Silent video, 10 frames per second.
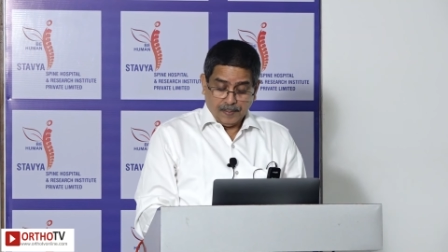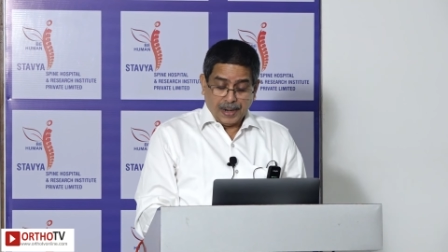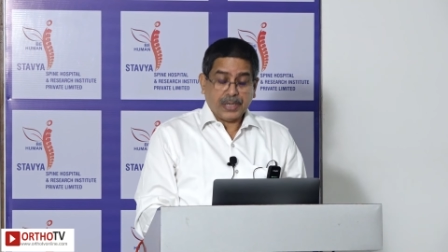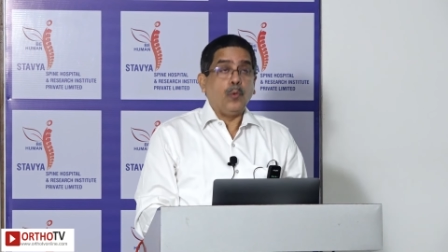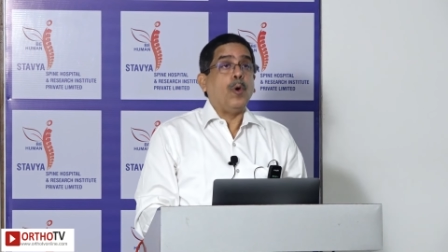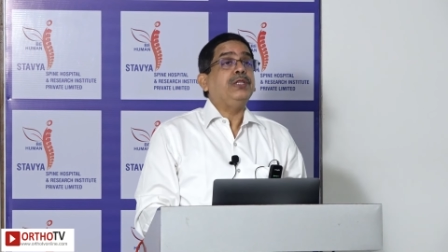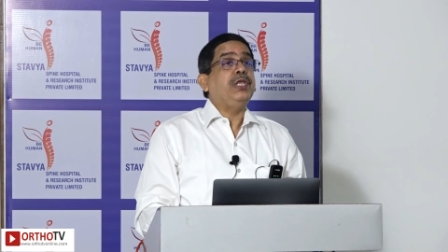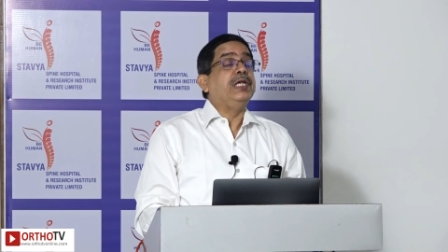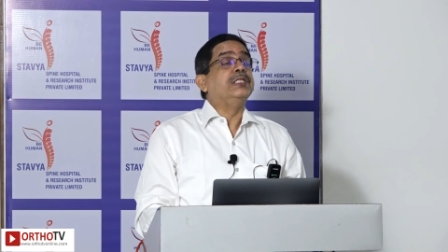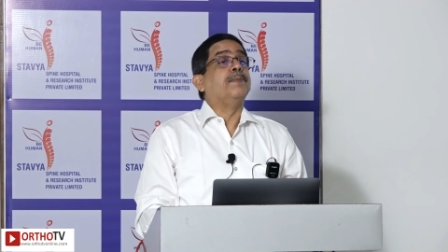but one
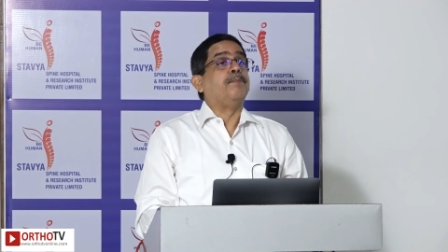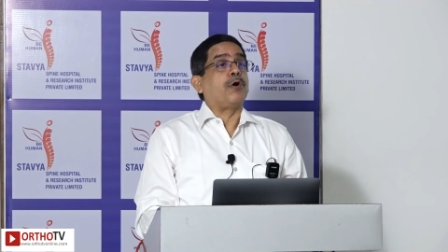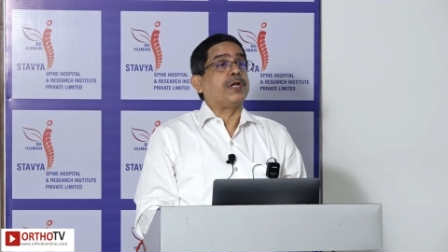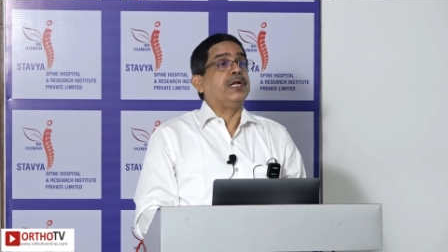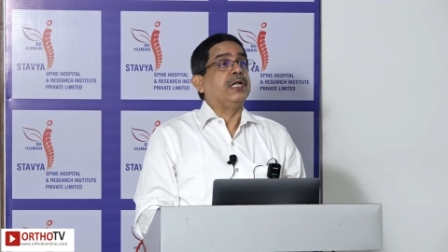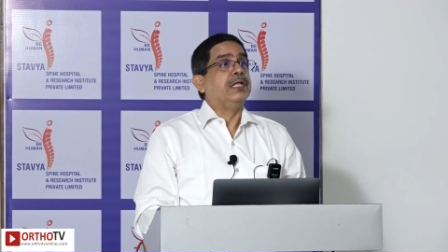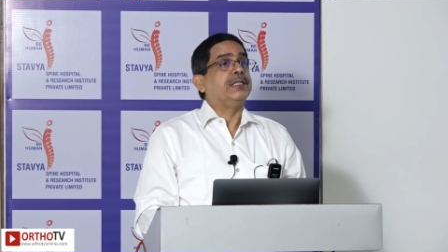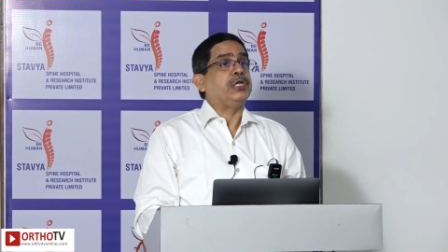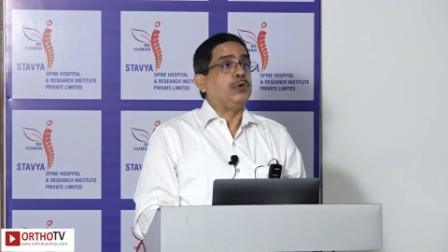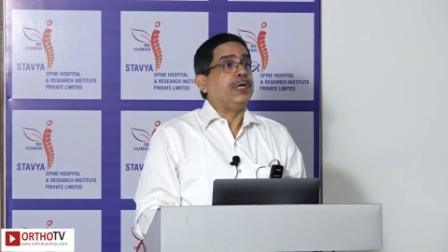thing is important,
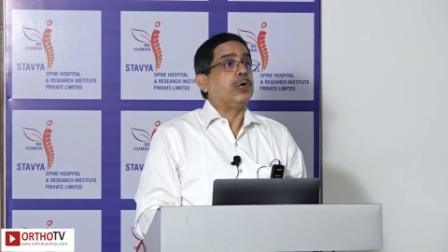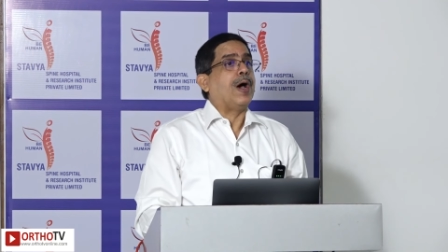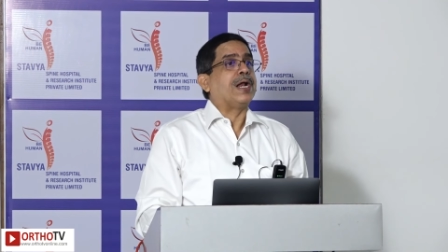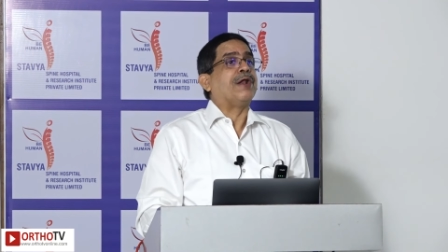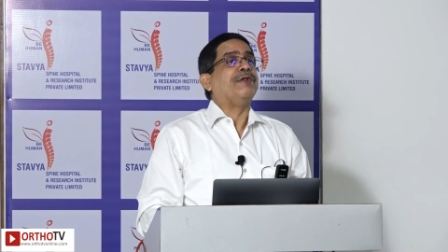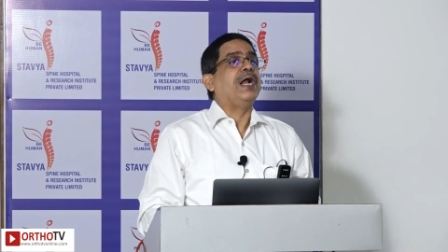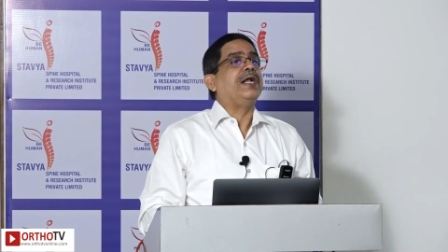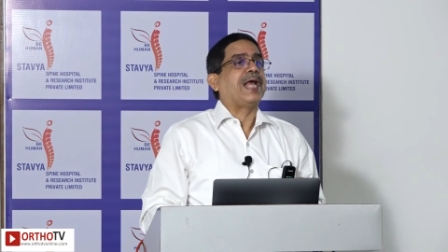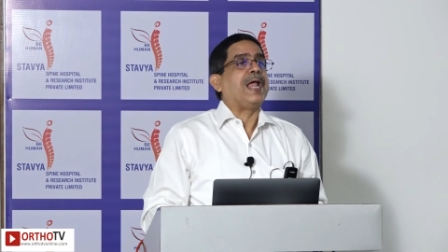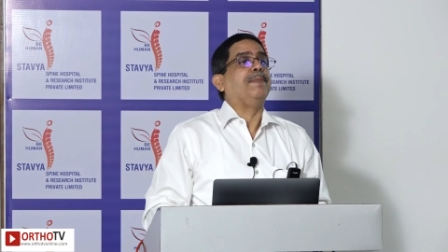that you require a
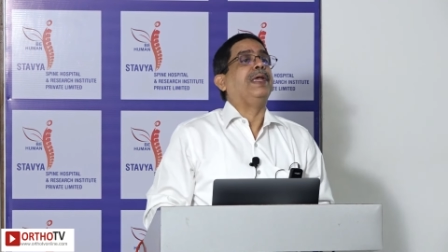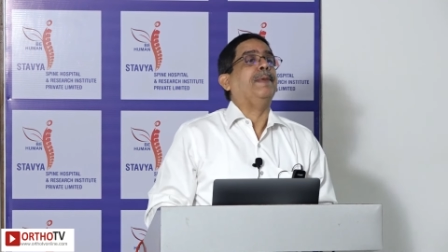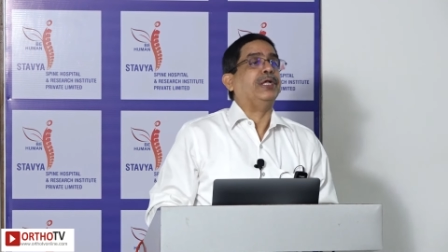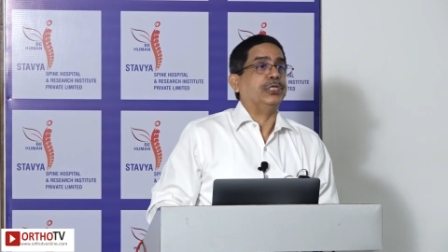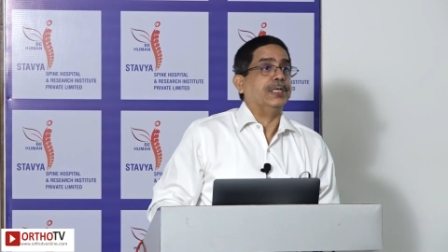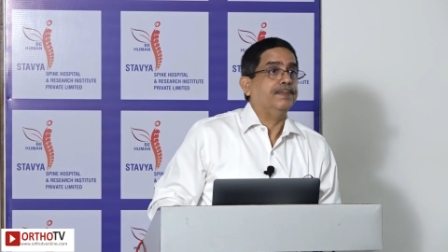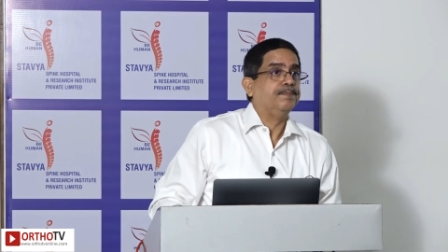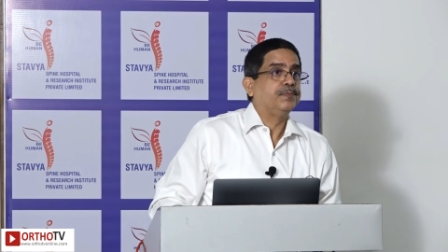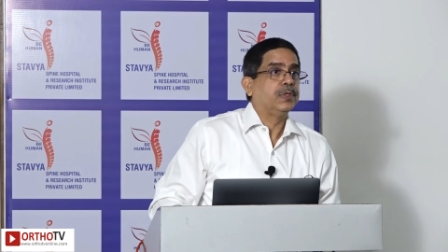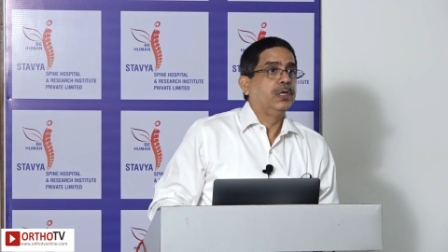real-time imaging.
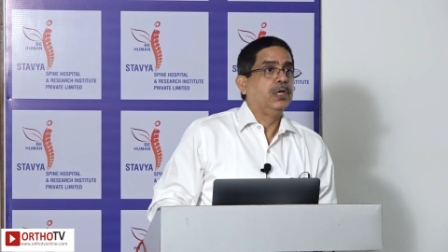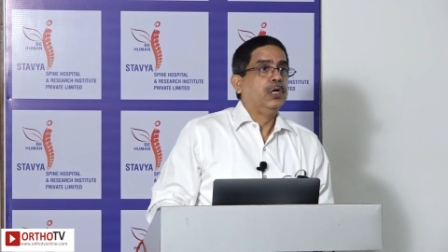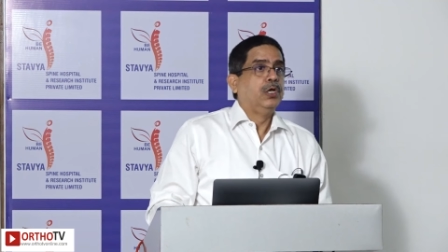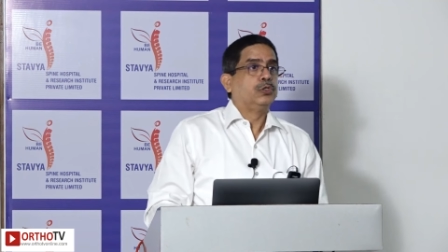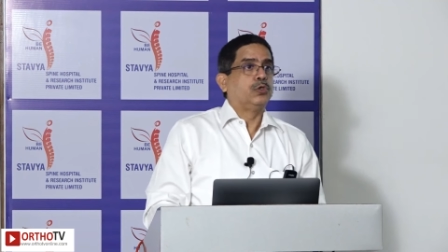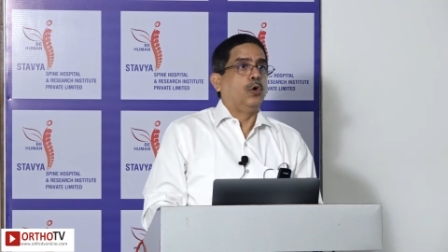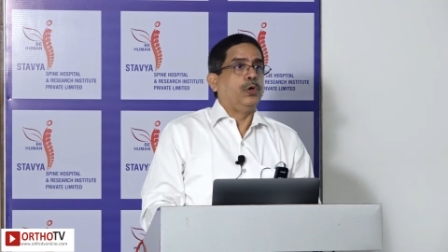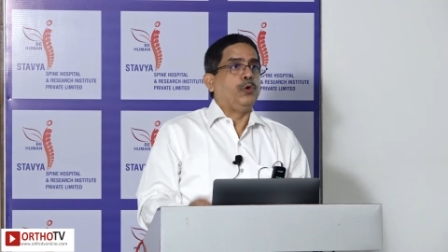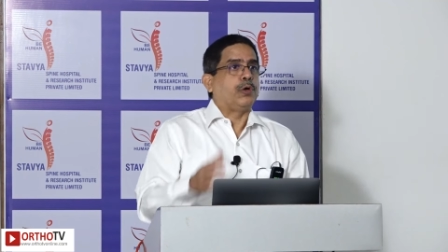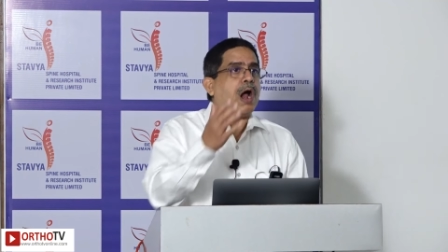
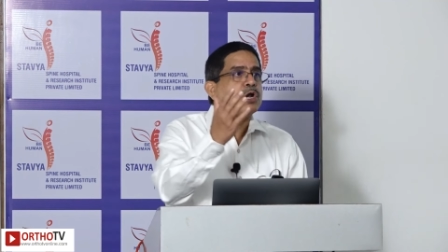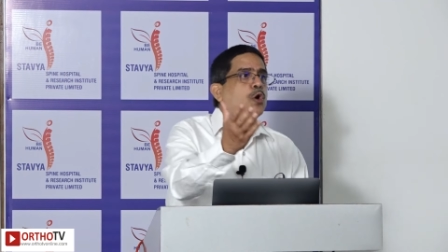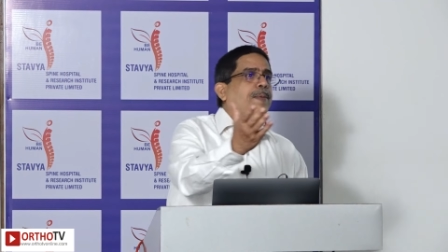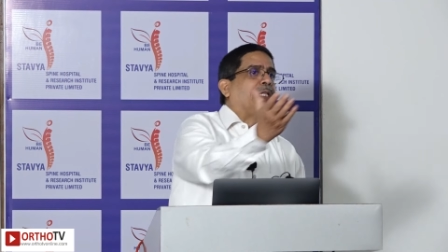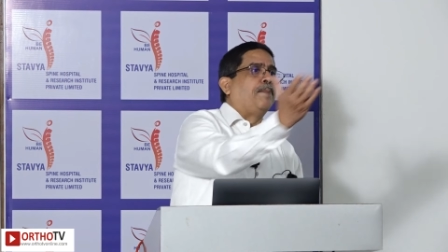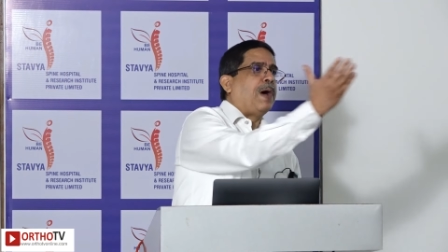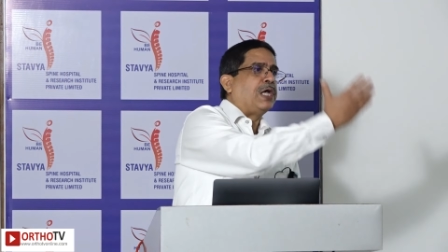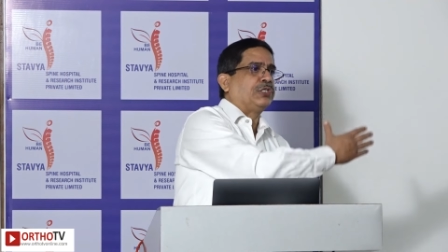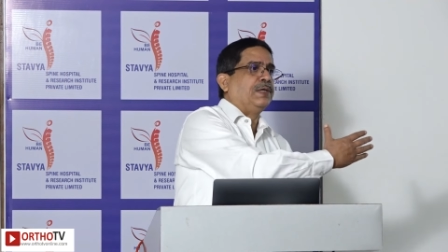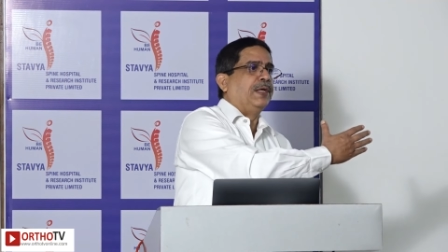So you can't go by the
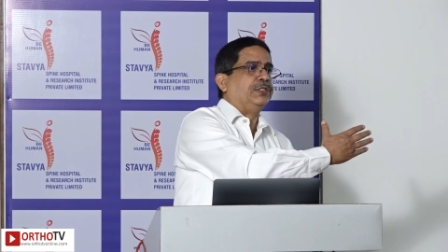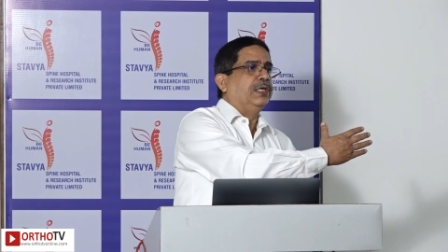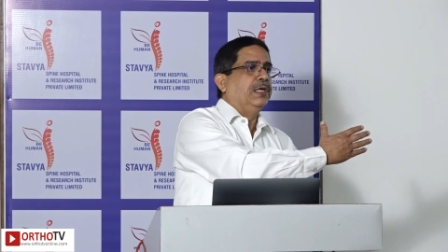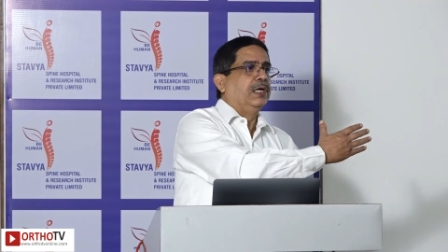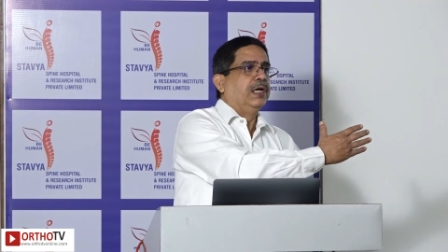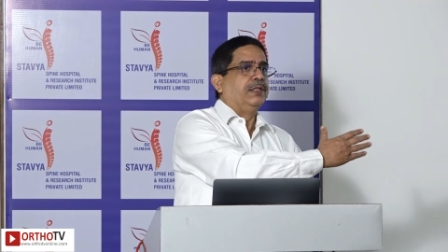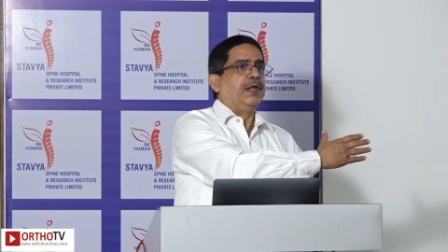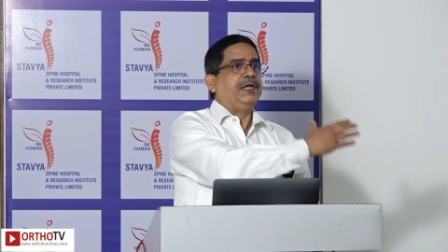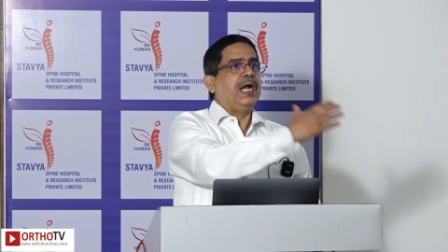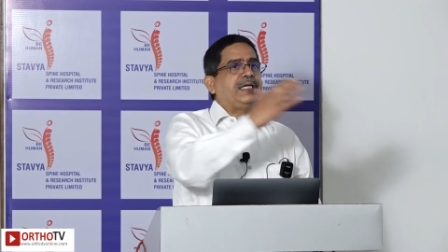past imaging.
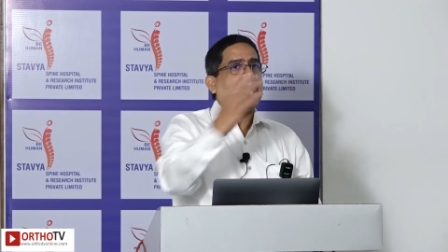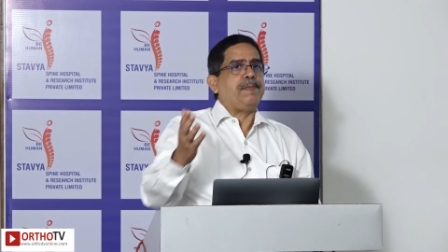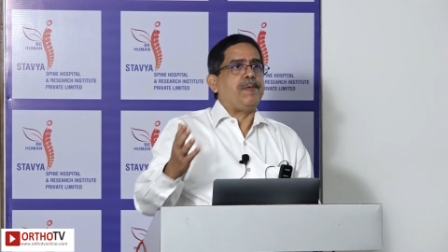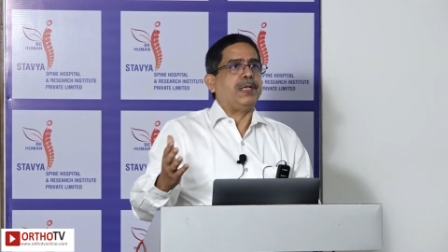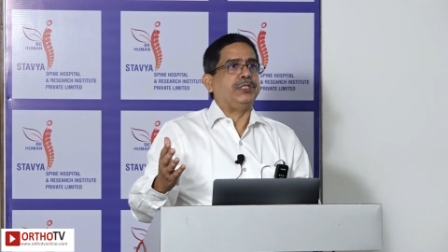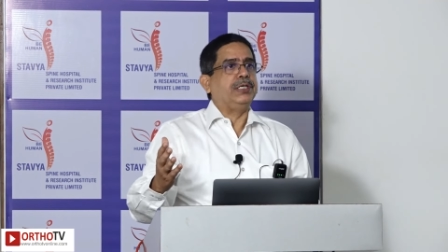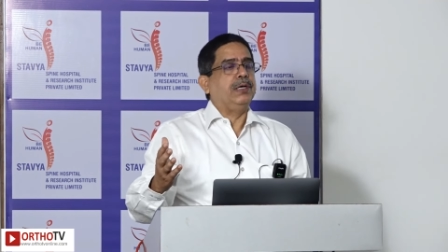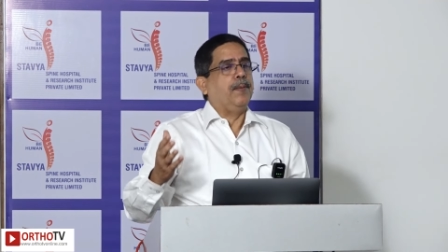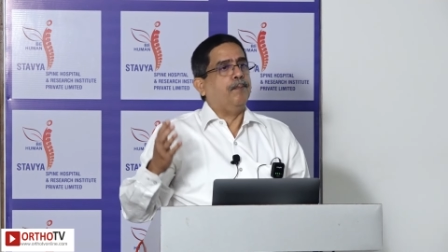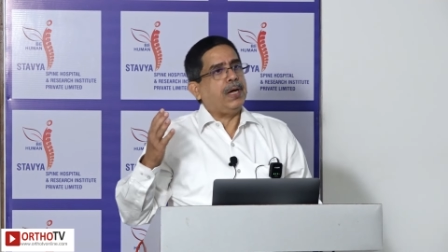The real-time
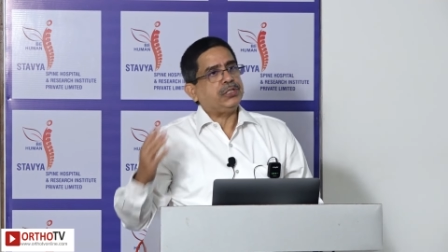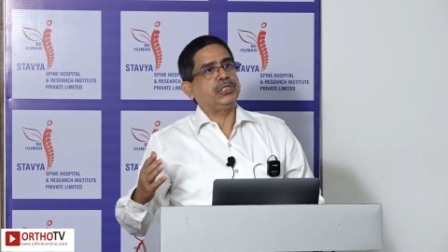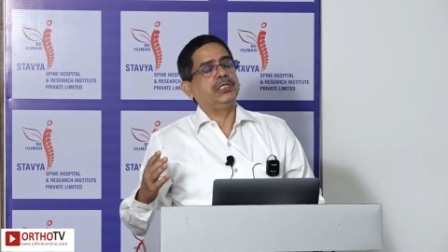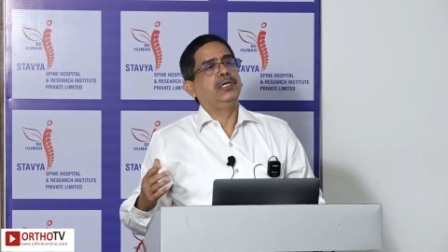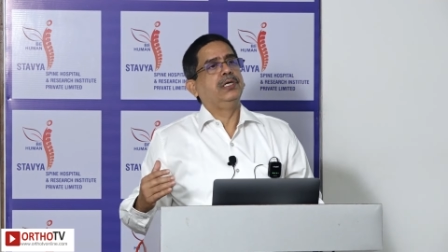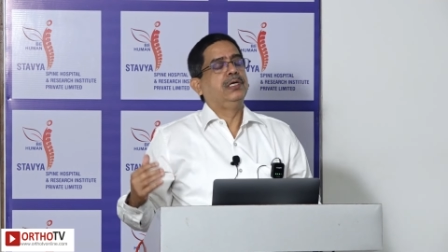imaging must